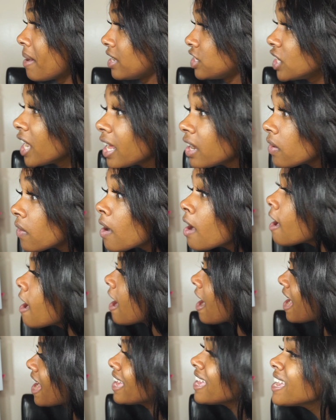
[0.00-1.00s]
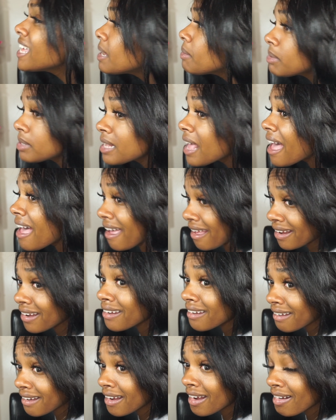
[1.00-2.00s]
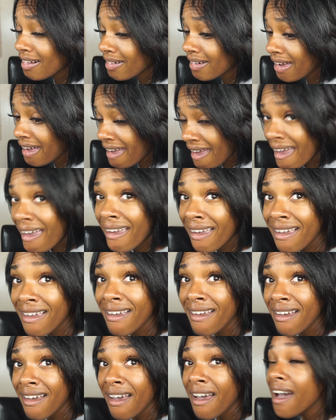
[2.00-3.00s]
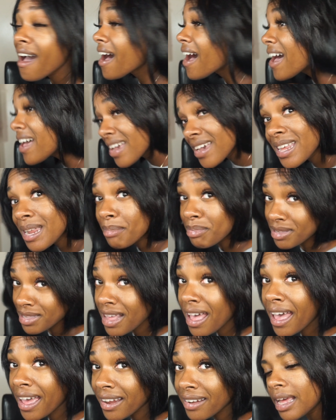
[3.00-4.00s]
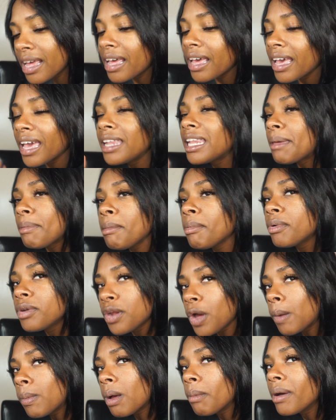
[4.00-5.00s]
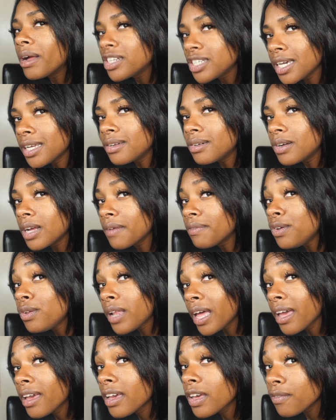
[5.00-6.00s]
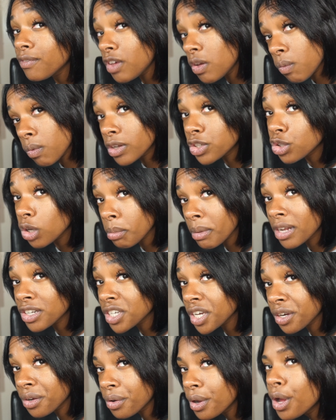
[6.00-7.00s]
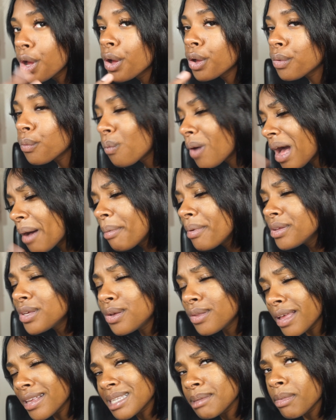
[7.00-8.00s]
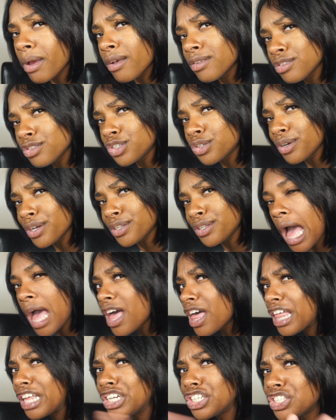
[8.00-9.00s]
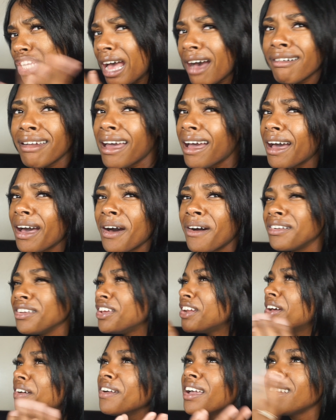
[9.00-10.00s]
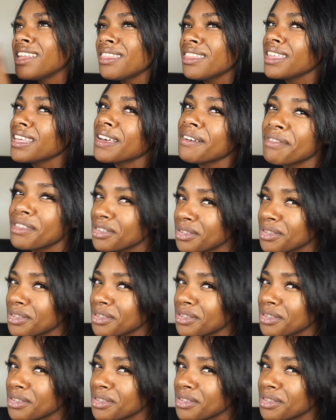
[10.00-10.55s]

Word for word: my channel i get upset okay i get upset and let people know about my channel if you like if you enjoy my channel why won't you let somebody else enjoy it too a shout out you know anything of the